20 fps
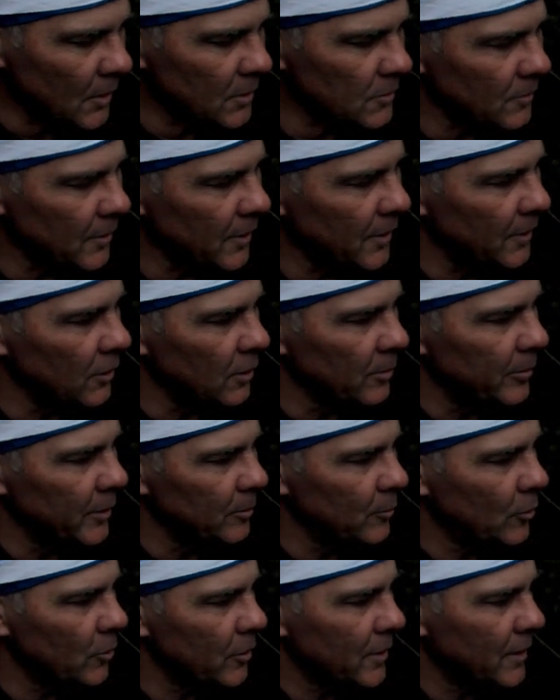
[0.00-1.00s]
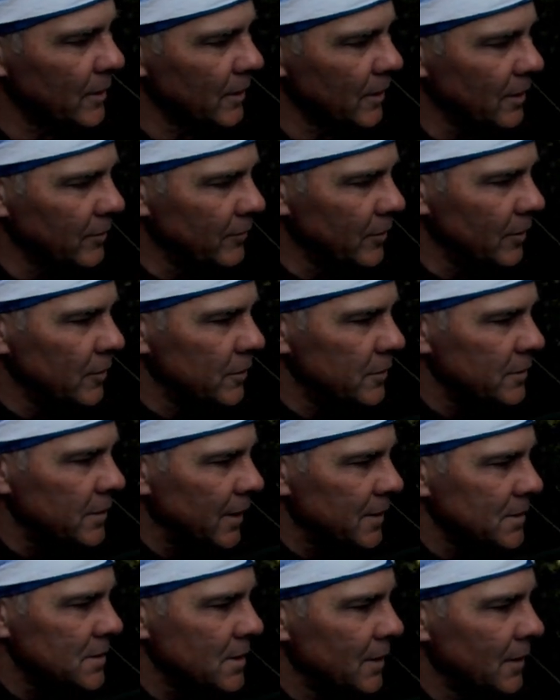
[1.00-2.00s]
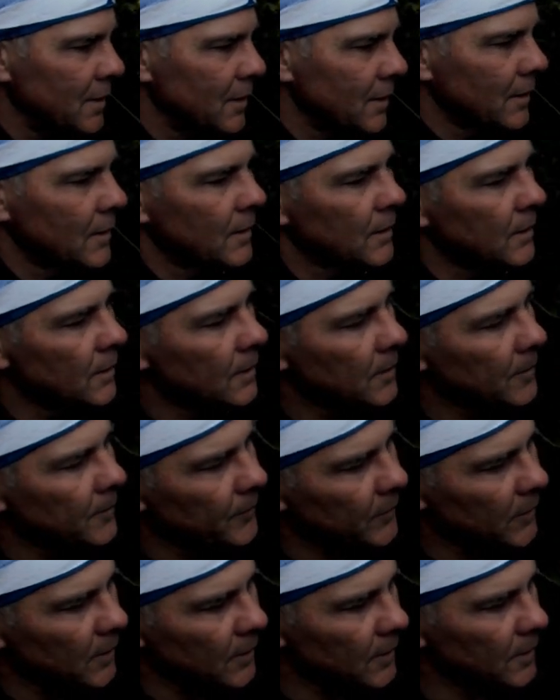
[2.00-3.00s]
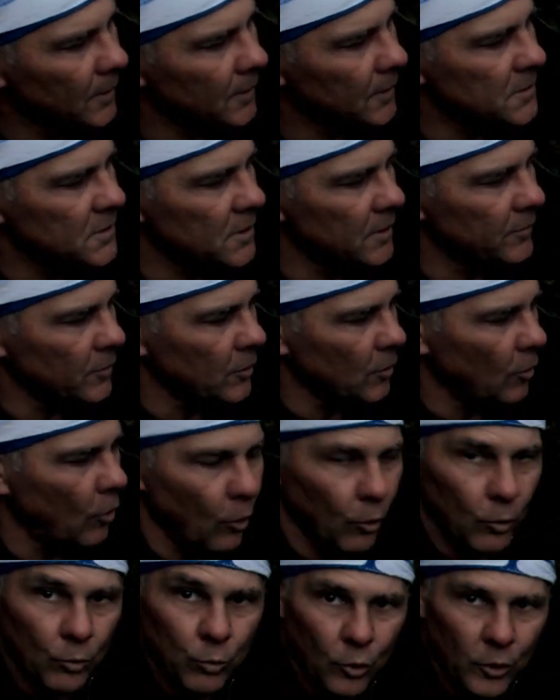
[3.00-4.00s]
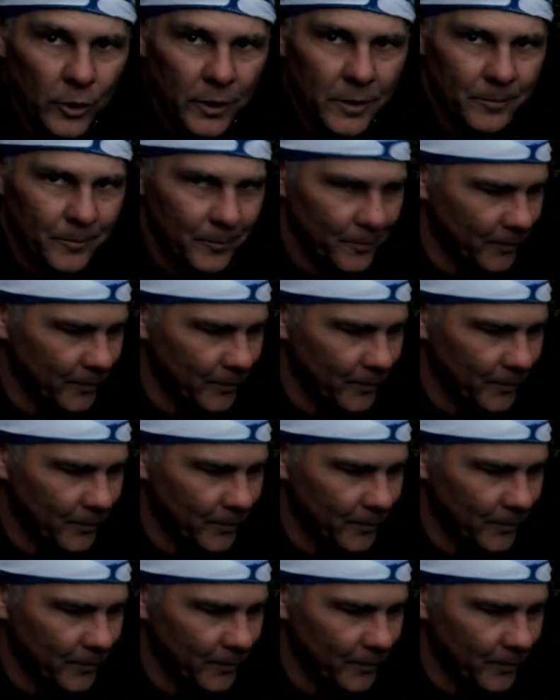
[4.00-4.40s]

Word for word: Try a little bit more, give it a good test. Let's see if it'll hold water.